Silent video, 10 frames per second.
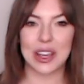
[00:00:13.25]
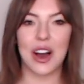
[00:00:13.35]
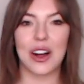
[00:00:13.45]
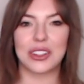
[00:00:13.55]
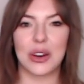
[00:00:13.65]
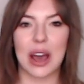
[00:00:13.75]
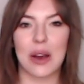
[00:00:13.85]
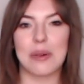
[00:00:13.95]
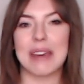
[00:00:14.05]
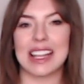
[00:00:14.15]
We all know
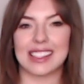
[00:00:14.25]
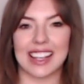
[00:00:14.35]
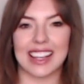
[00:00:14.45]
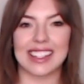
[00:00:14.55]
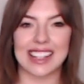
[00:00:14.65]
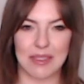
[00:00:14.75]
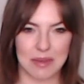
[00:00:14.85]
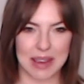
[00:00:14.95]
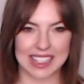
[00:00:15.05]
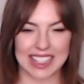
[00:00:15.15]
how amazing
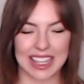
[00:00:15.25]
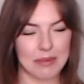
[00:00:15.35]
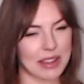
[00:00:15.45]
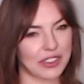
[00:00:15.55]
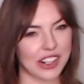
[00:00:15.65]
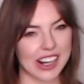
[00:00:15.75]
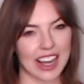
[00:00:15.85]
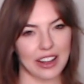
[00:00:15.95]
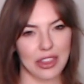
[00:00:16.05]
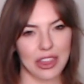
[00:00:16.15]
diamond painting can be for our
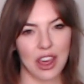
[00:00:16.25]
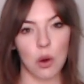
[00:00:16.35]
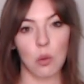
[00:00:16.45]
health.